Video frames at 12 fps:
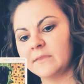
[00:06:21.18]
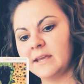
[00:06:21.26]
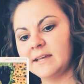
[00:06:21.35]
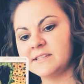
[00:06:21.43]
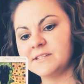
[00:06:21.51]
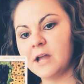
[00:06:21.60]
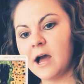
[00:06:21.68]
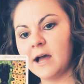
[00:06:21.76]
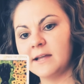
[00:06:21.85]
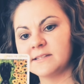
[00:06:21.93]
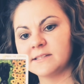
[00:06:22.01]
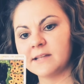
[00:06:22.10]
is
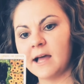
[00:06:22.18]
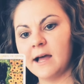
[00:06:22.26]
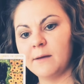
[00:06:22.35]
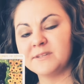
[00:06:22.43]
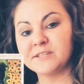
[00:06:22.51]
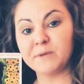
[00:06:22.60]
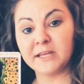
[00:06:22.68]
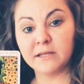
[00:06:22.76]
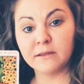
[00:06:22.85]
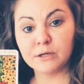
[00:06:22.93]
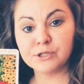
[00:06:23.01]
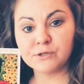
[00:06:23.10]
not um,
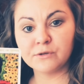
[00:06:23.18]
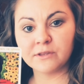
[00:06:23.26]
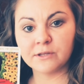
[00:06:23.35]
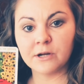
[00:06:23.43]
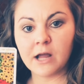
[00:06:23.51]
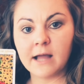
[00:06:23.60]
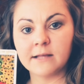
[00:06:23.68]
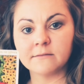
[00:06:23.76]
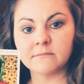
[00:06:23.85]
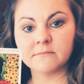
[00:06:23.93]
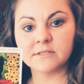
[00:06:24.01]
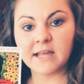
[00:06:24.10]
speaking their truth. They're not
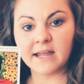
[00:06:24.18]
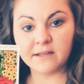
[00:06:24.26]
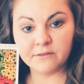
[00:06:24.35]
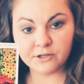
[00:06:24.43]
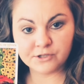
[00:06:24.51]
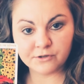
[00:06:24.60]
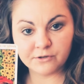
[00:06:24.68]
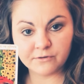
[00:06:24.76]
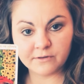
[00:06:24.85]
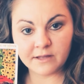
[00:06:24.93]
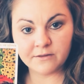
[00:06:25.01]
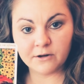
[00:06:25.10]
saying their
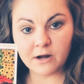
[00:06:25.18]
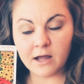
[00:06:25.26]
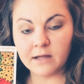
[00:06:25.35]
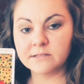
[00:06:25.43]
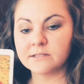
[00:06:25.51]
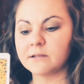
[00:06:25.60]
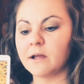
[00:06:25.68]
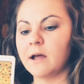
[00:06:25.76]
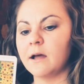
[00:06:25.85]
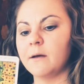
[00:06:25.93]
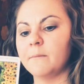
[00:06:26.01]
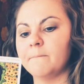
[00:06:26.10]
truth, and they're not
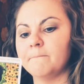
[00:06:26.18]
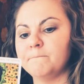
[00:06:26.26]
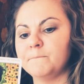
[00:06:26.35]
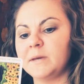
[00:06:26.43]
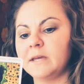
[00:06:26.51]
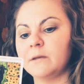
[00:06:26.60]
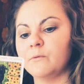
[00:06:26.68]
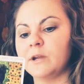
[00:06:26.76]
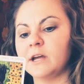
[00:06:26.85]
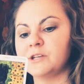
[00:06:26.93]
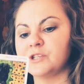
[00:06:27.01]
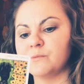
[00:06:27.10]
um, being
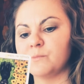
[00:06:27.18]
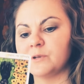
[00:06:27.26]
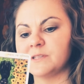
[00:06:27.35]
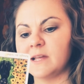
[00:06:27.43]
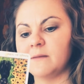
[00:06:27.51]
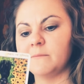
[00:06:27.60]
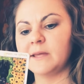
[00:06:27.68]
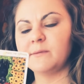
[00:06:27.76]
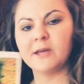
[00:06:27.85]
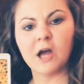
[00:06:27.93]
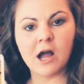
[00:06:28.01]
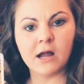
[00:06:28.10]
100%
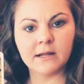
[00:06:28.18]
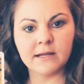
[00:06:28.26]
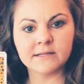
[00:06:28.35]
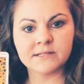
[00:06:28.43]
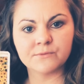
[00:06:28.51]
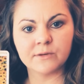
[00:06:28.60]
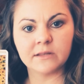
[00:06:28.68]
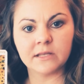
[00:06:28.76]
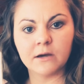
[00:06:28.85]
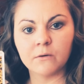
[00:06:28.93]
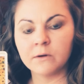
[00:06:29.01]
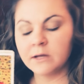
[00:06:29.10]
maybe honest with
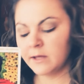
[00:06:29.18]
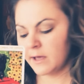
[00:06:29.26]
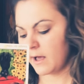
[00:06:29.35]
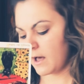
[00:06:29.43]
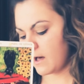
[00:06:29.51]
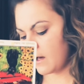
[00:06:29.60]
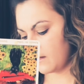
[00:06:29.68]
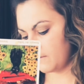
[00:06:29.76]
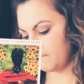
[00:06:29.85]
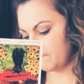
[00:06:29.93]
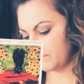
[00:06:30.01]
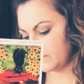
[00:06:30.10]
you.
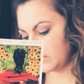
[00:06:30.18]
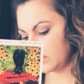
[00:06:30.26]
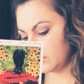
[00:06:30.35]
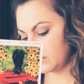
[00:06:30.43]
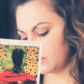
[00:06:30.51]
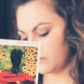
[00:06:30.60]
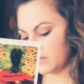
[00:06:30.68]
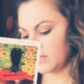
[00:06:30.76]
Um, you know, the